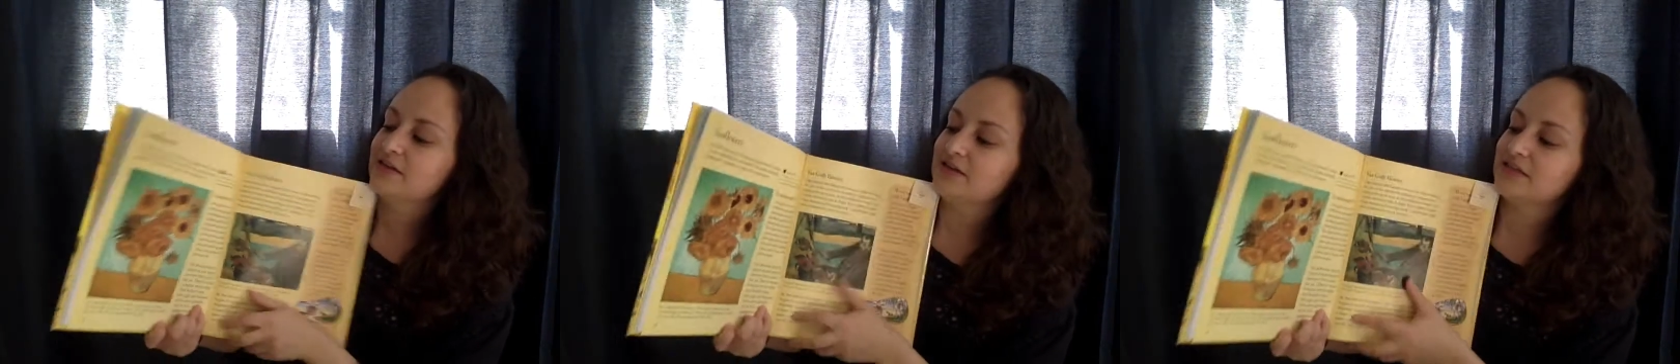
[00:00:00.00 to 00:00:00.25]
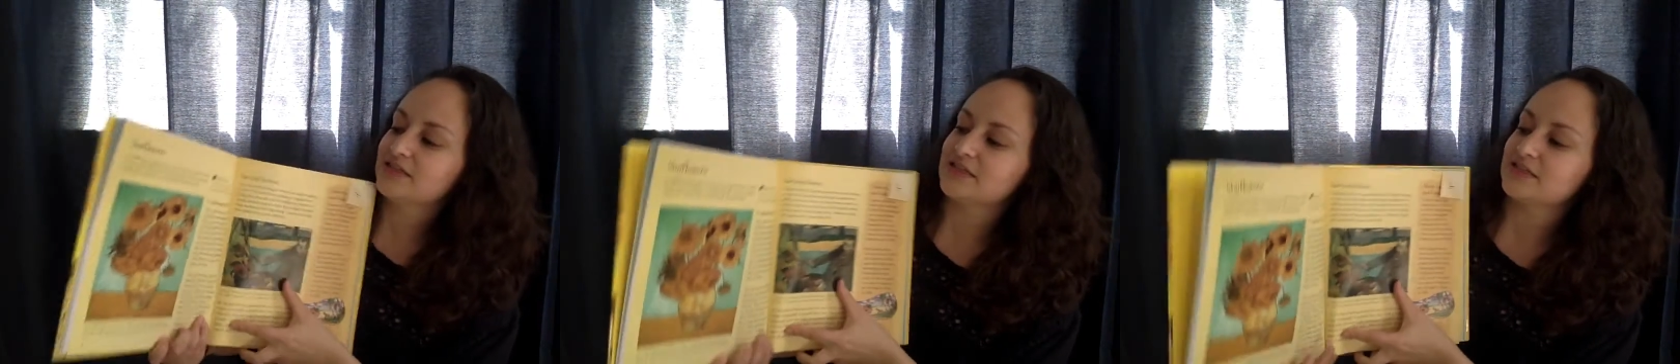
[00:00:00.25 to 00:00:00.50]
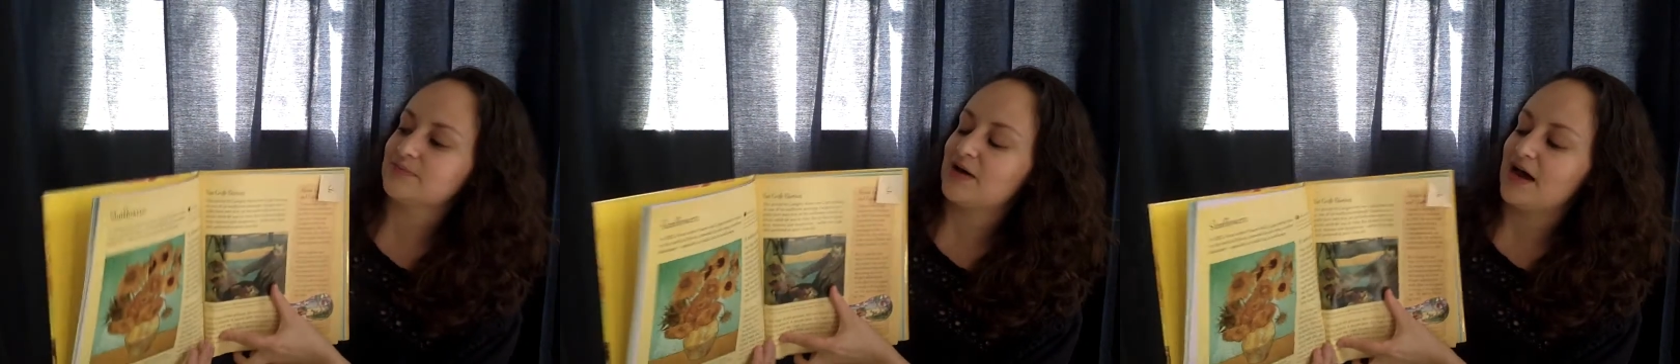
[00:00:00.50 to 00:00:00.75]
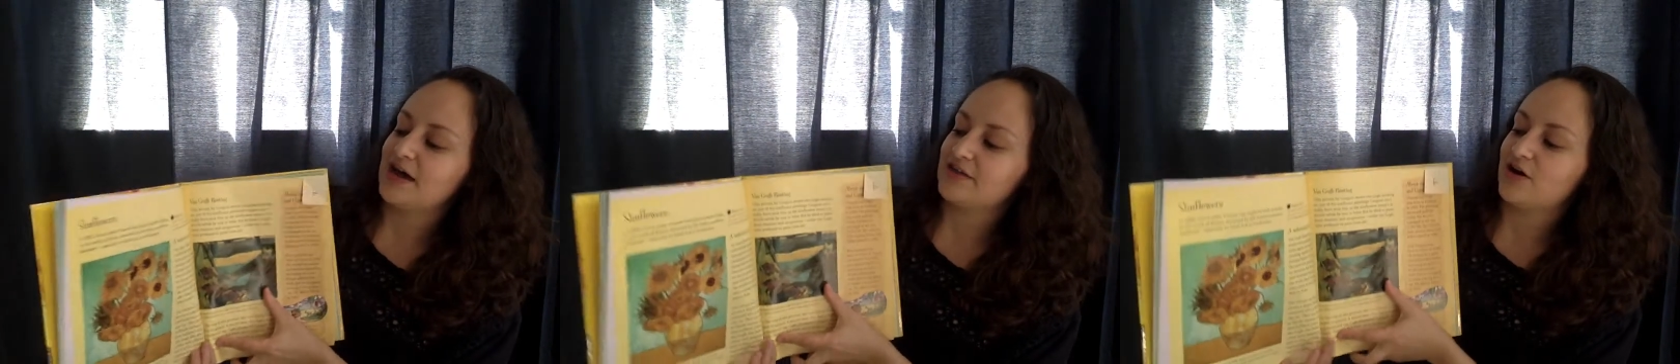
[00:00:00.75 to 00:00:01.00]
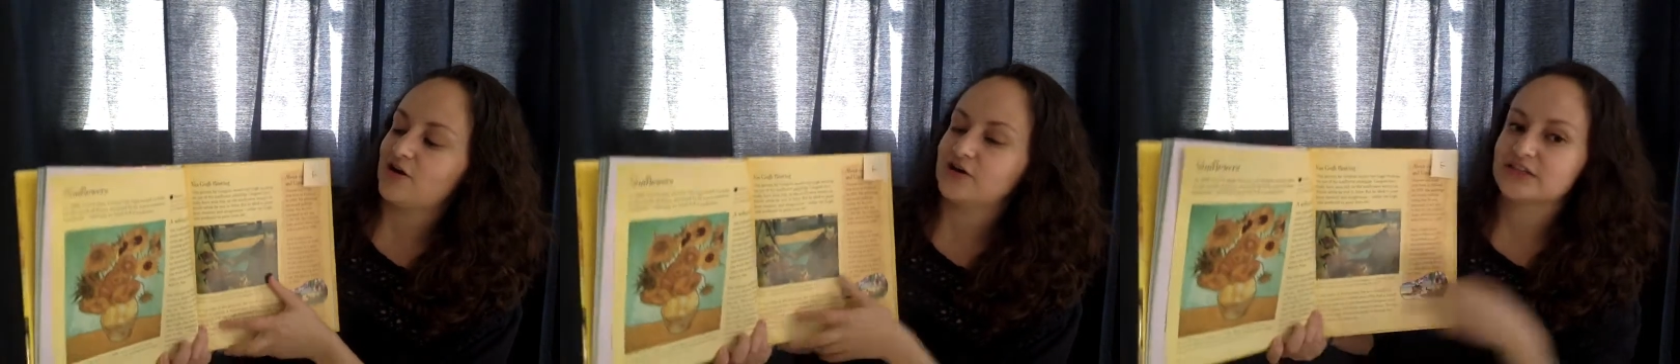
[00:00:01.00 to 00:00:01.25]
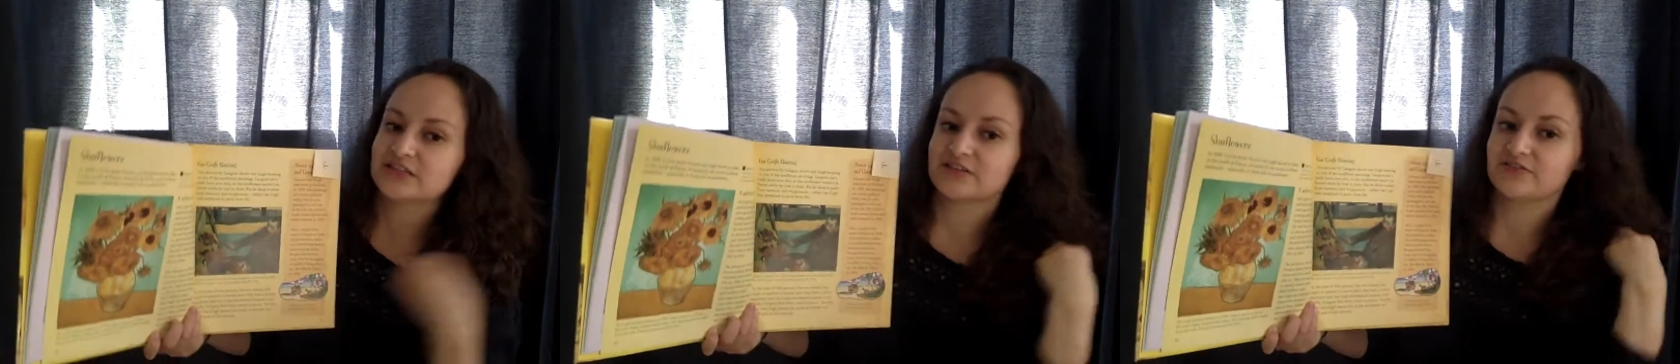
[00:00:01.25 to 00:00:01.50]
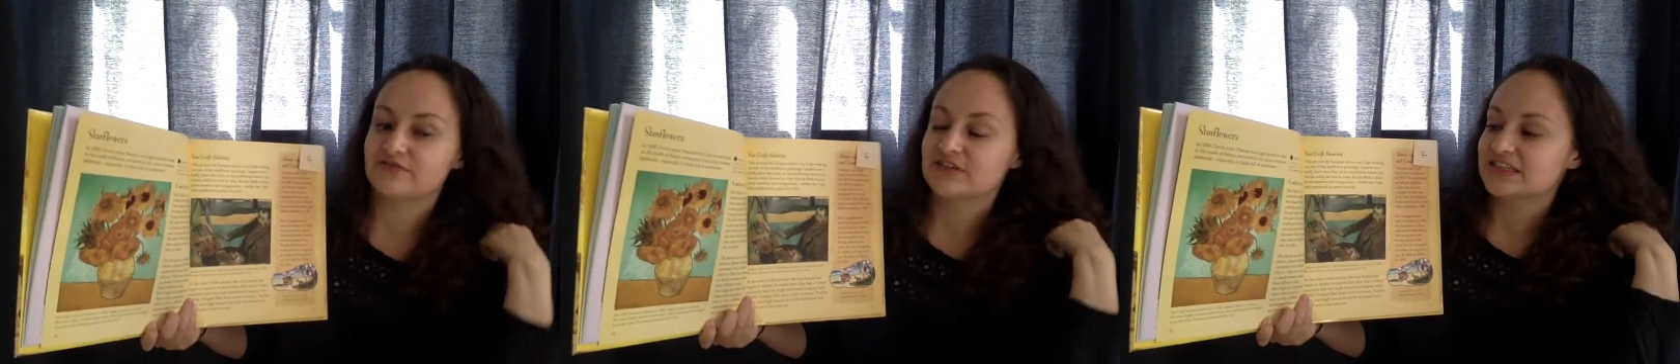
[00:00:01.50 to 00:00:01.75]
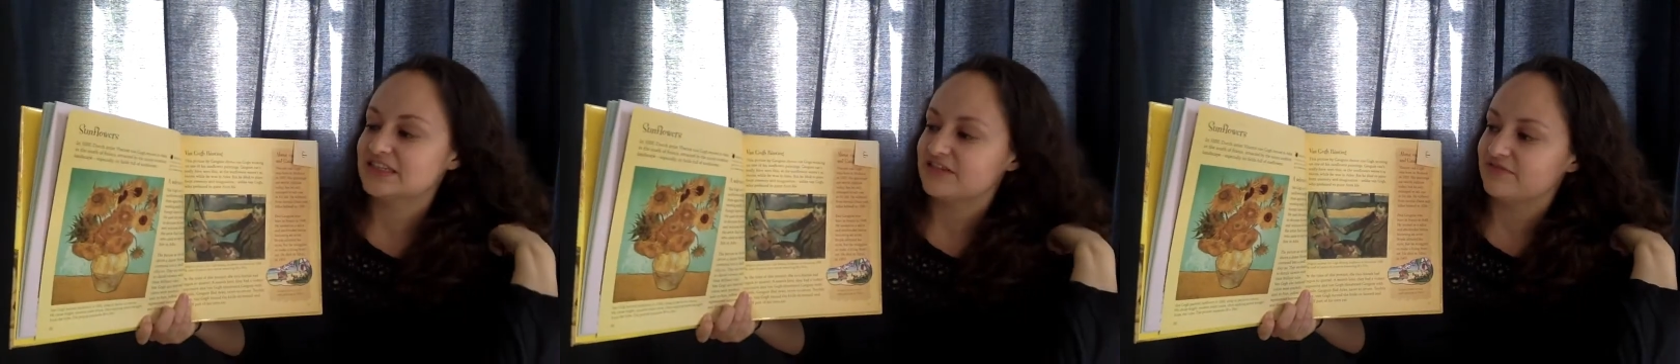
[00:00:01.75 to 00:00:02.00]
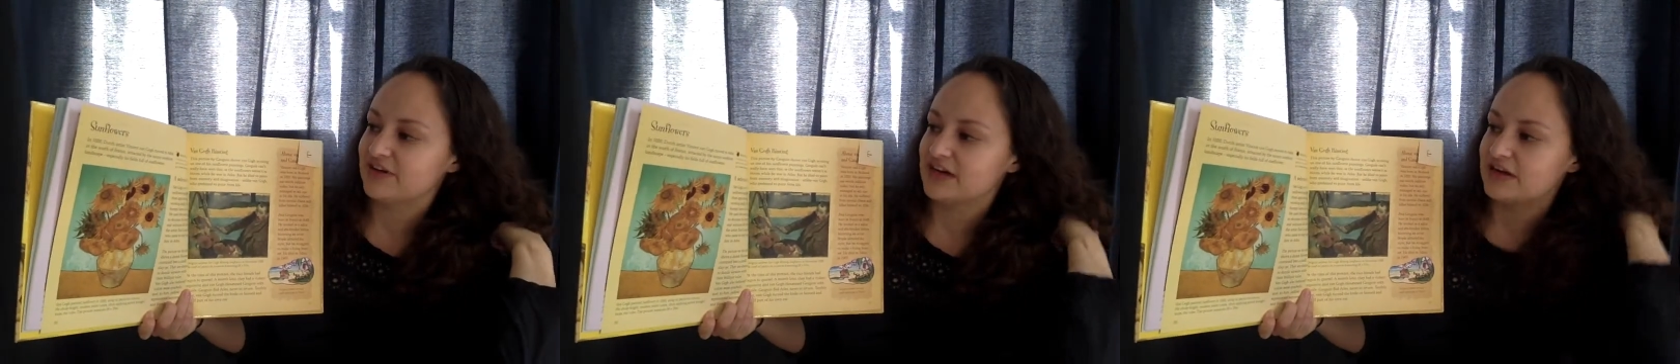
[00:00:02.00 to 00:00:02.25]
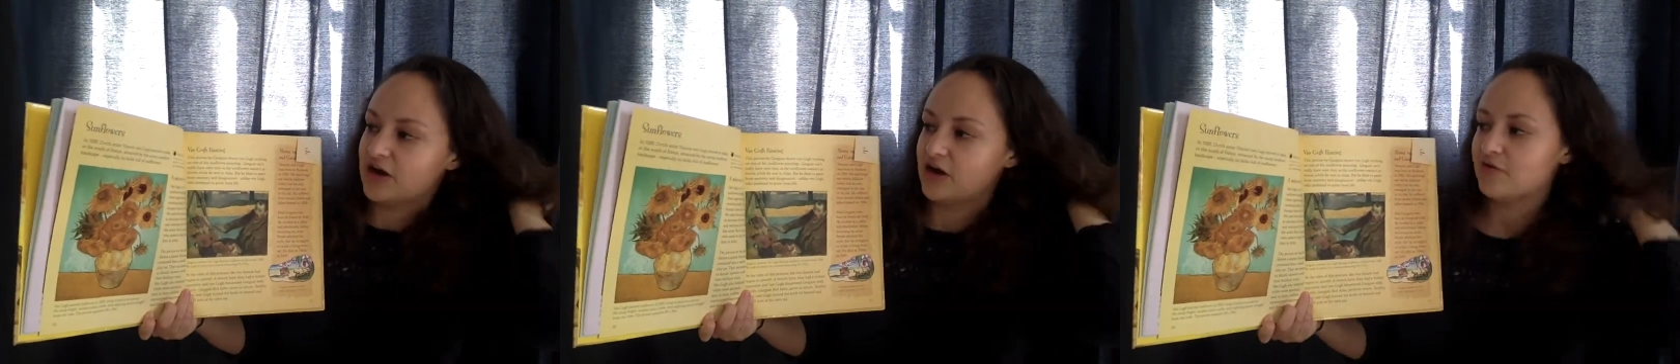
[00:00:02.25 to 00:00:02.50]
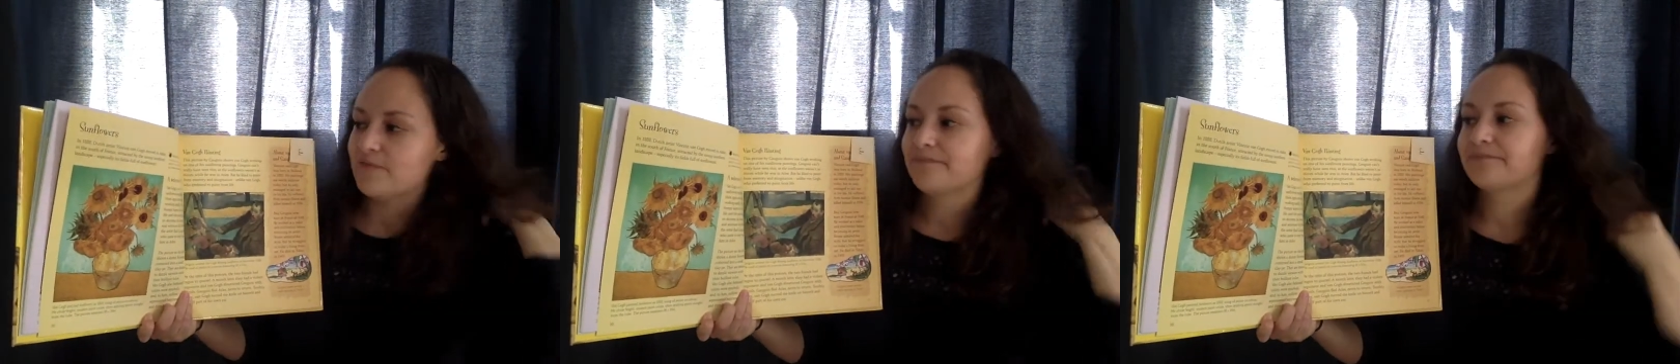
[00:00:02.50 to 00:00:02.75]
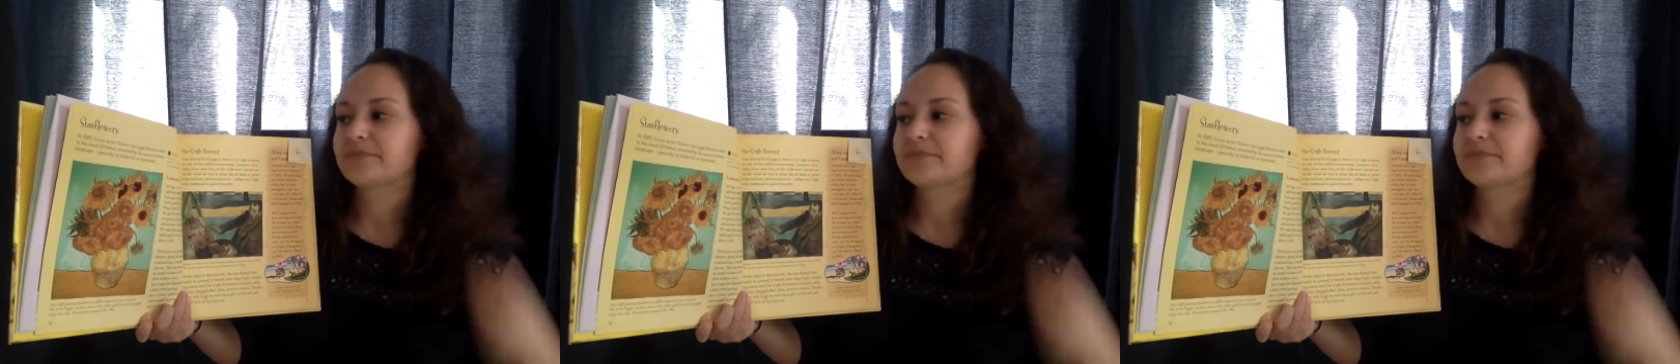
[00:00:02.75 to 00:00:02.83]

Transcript: This is by the artist of Vincent van Gogh,